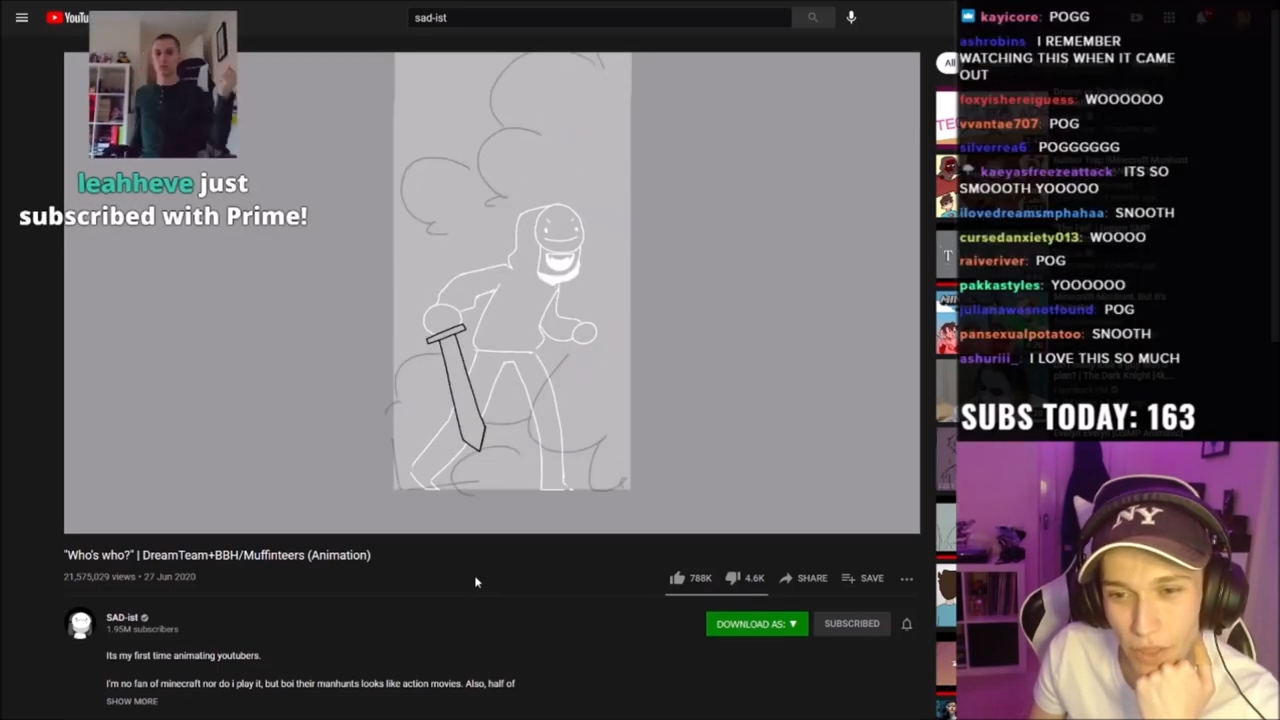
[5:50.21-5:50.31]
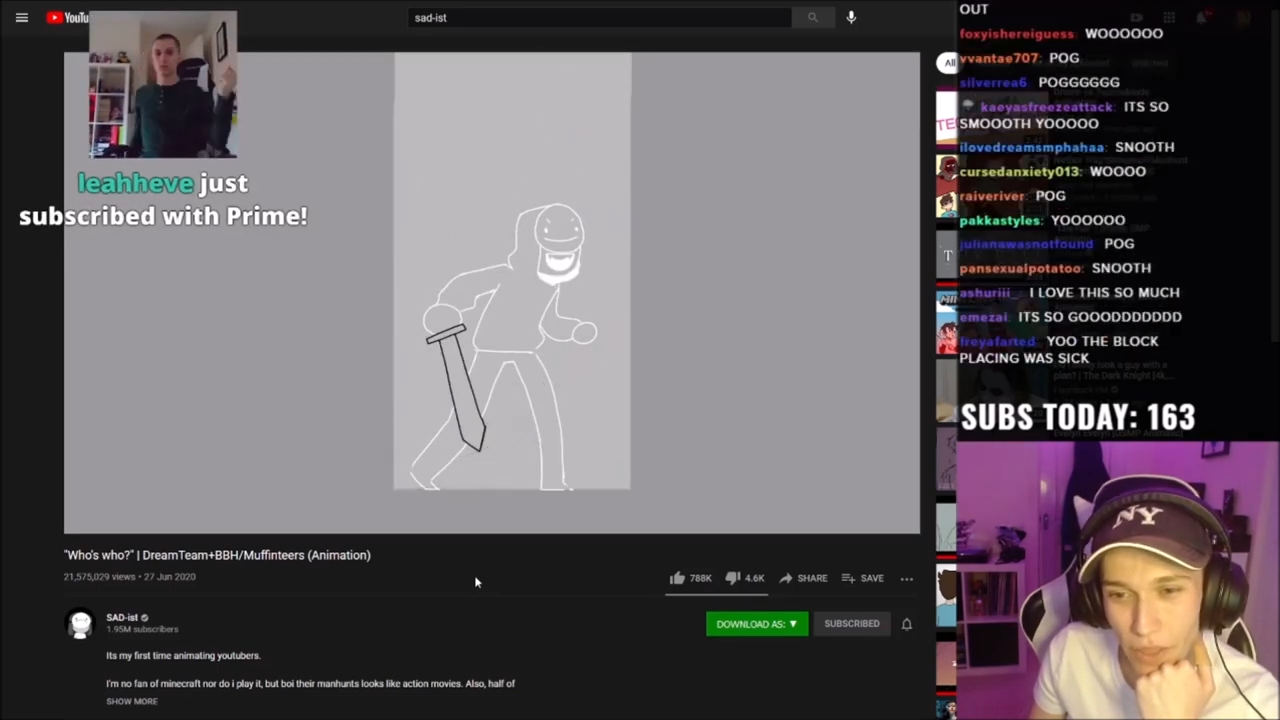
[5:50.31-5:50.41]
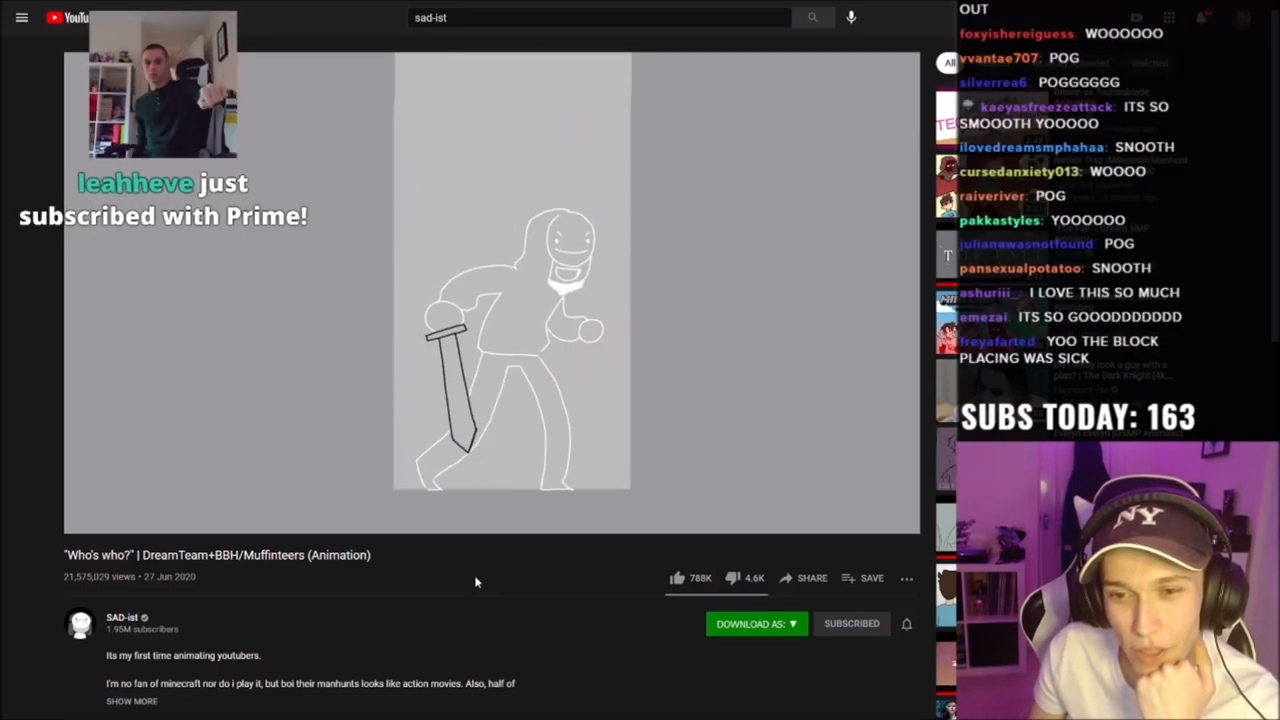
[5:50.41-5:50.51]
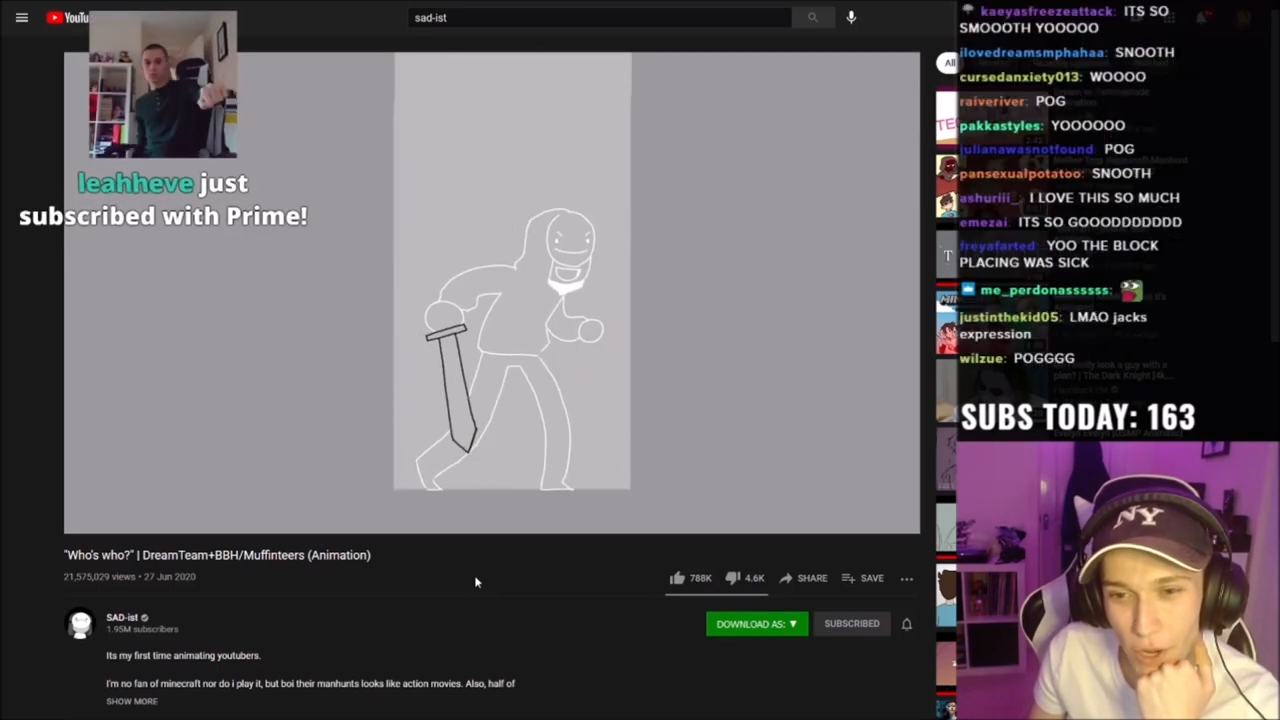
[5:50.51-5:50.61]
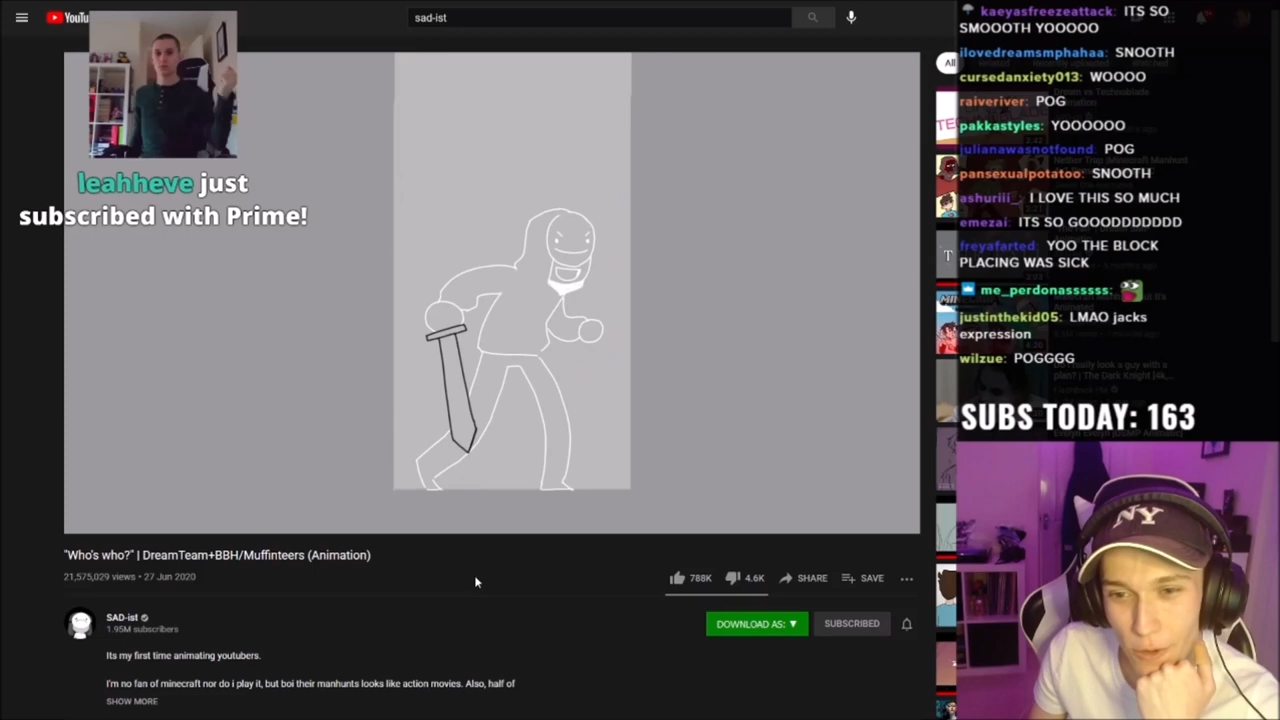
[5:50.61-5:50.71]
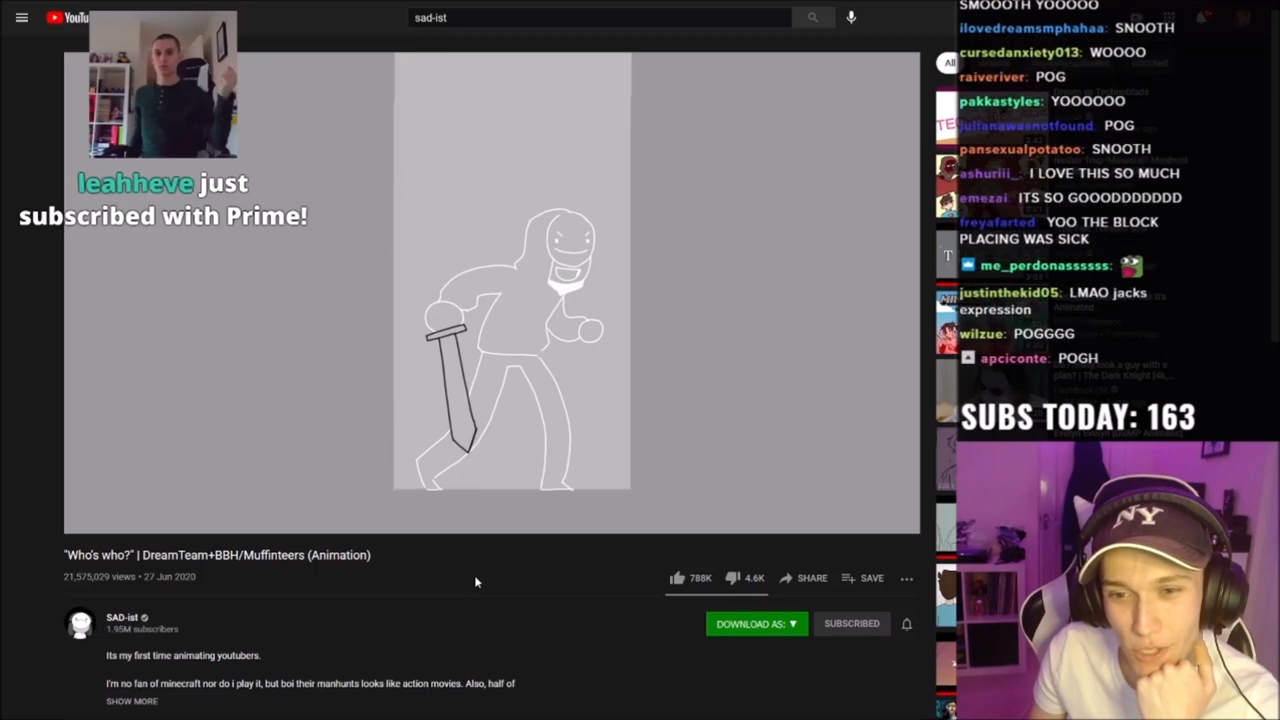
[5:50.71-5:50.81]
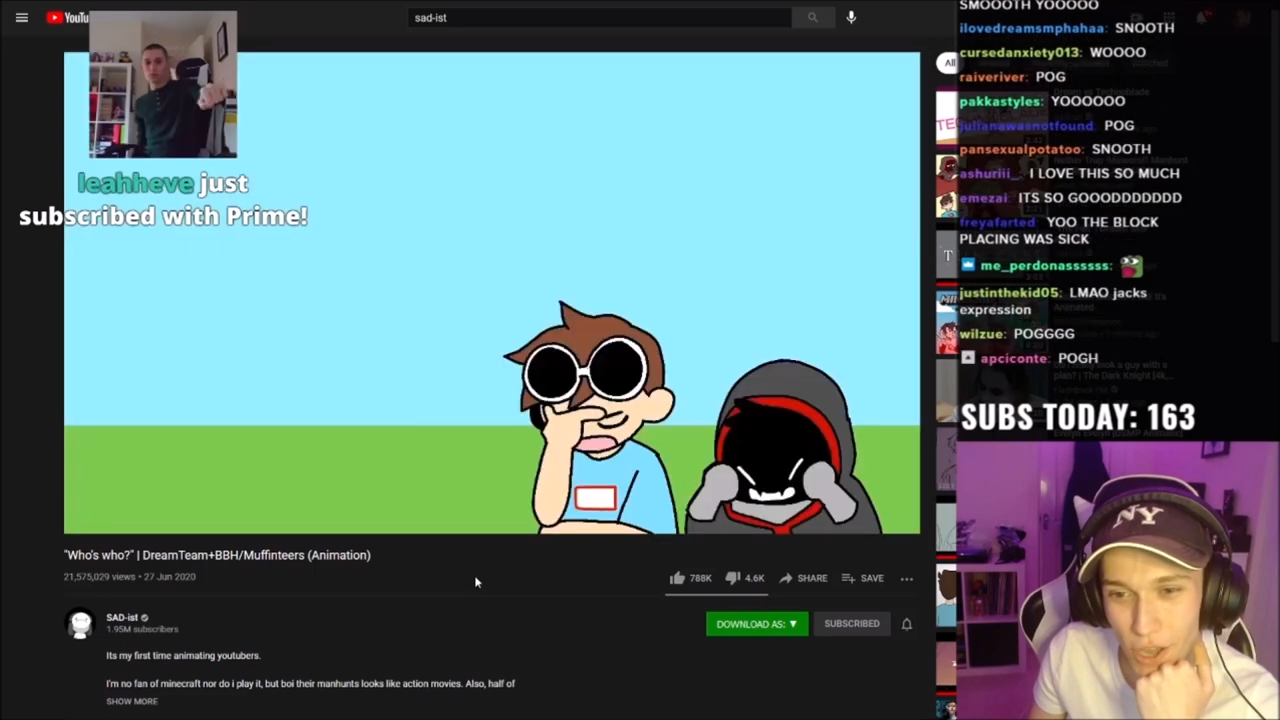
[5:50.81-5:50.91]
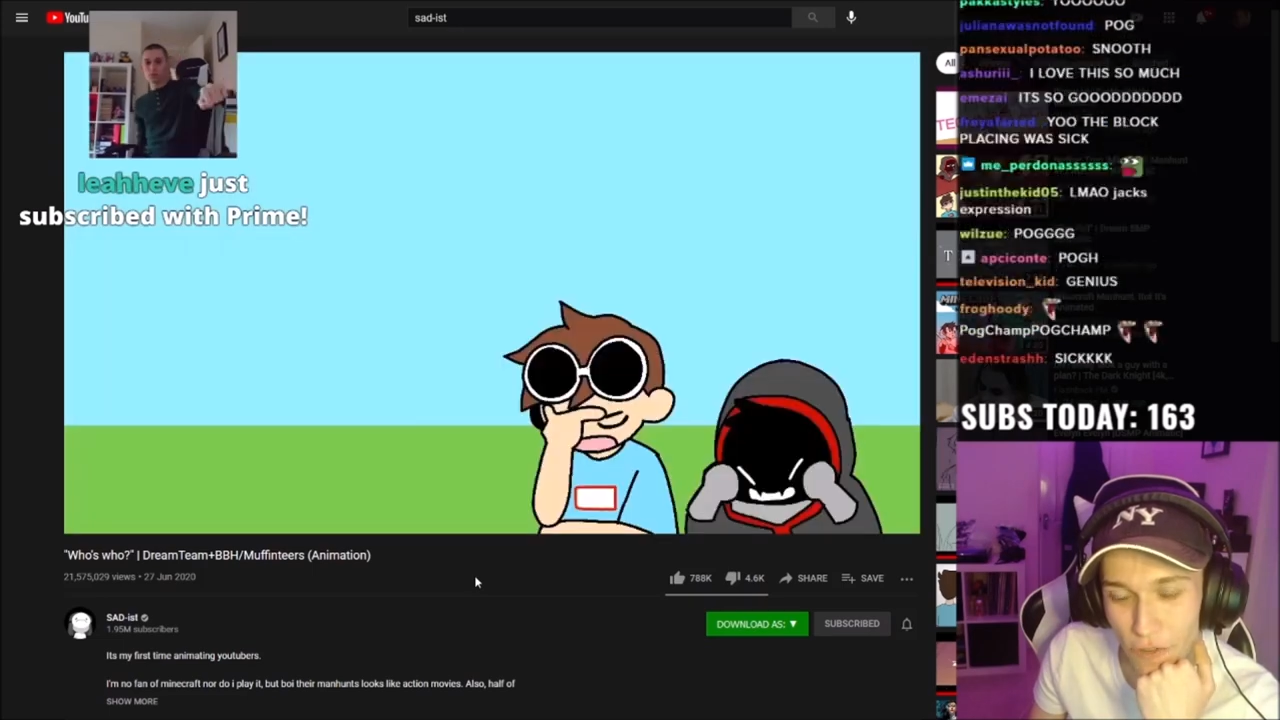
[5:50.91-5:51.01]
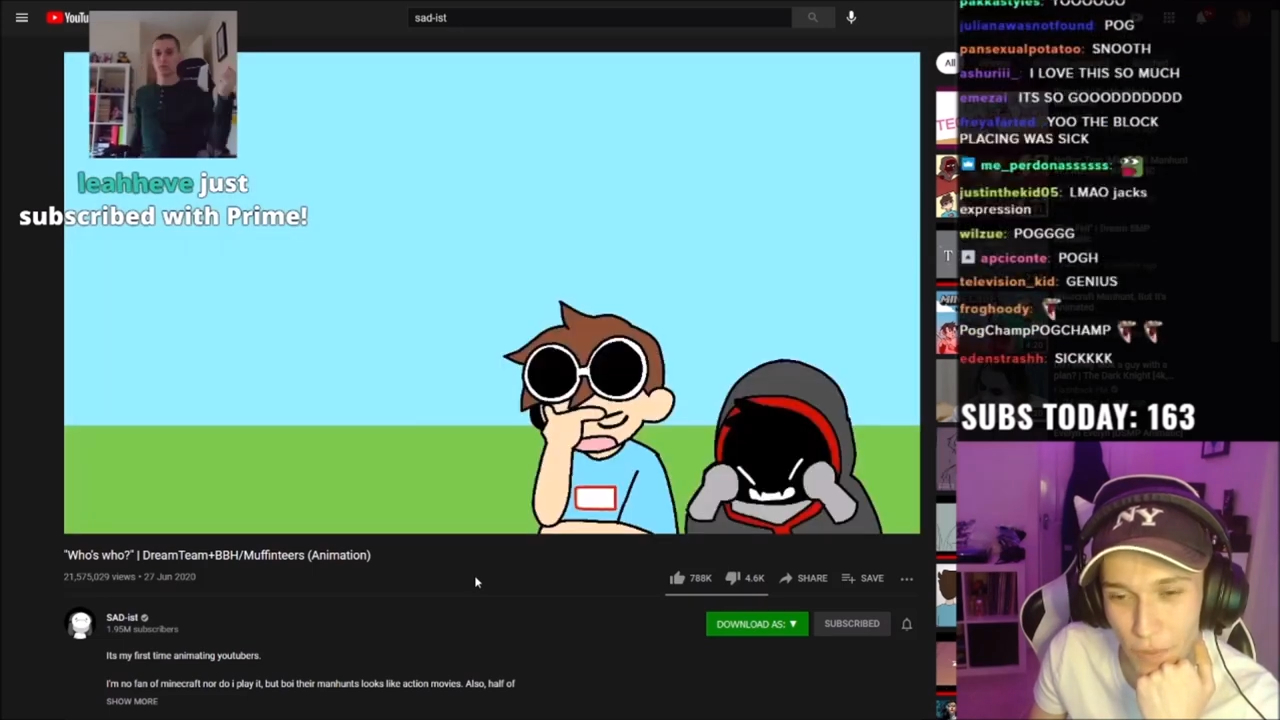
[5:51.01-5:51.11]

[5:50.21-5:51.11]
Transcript: than the new stuff,